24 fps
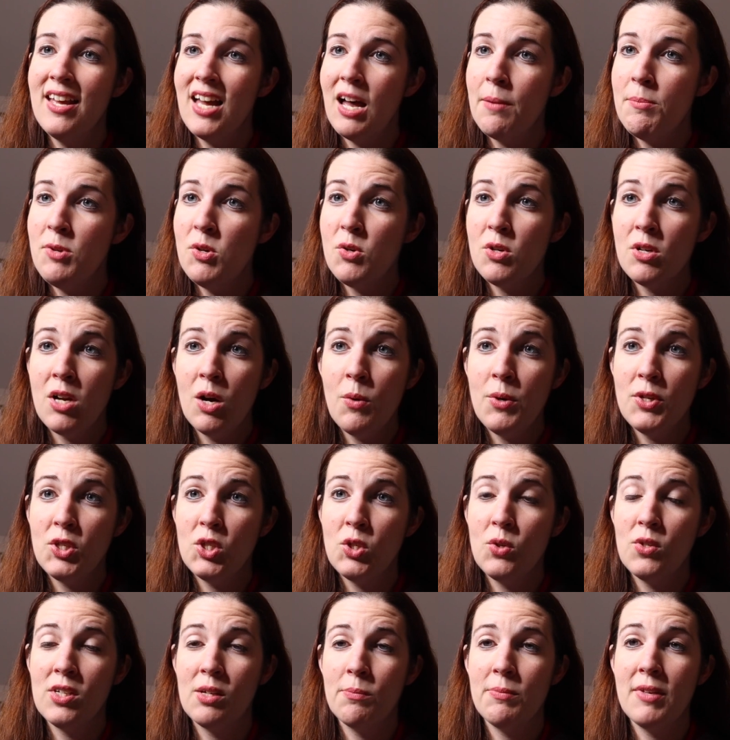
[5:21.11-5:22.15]
I mean, you could always
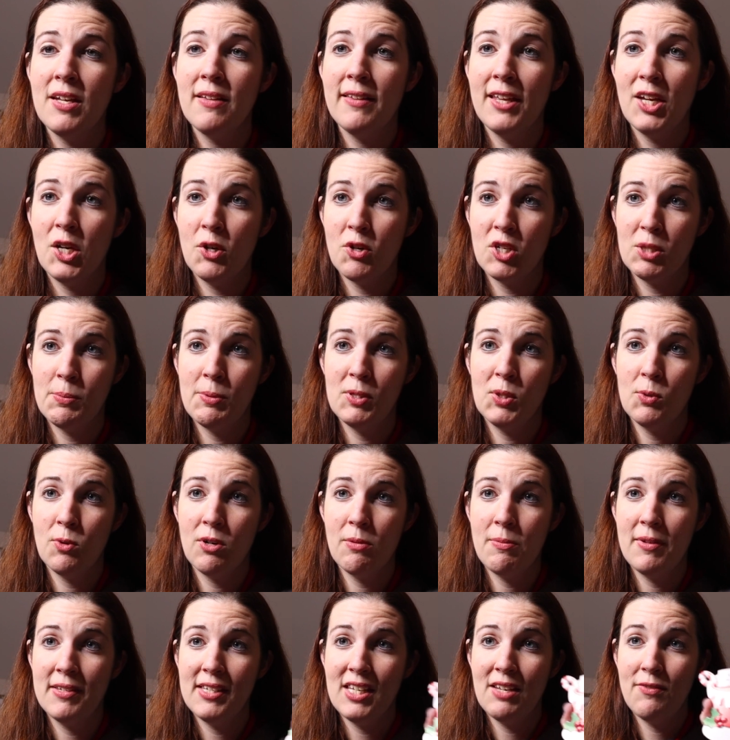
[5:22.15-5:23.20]
do something like Christmas
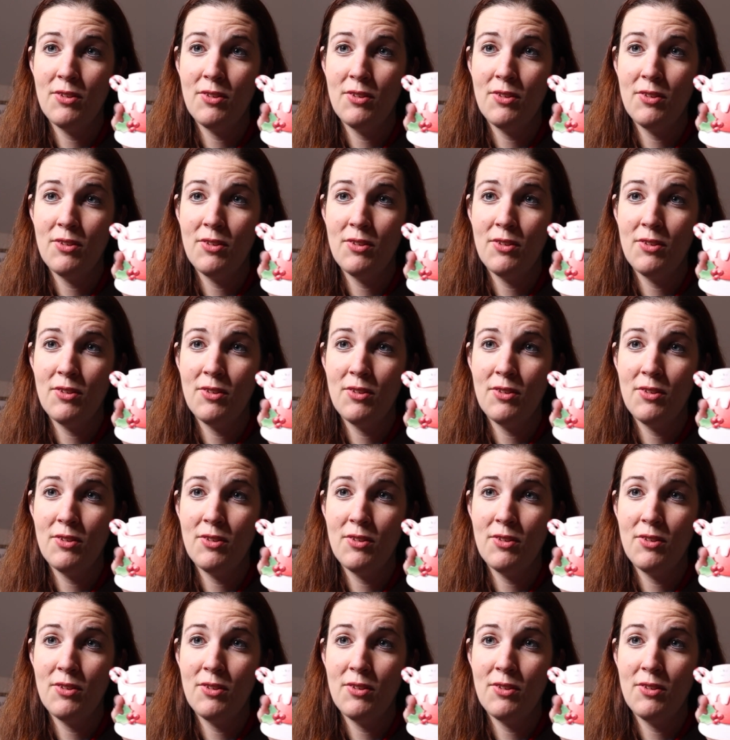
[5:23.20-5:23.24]
ornaments.